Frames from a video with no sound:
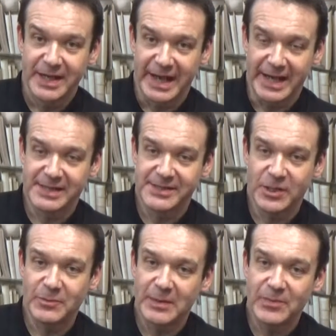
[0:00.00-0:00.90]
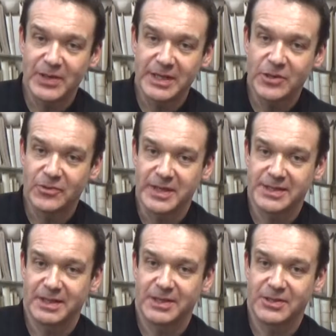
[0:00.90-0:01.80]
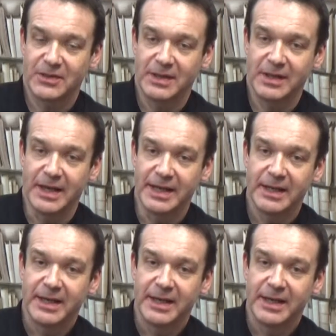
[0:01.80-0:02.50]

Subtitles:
And so by putting your research online,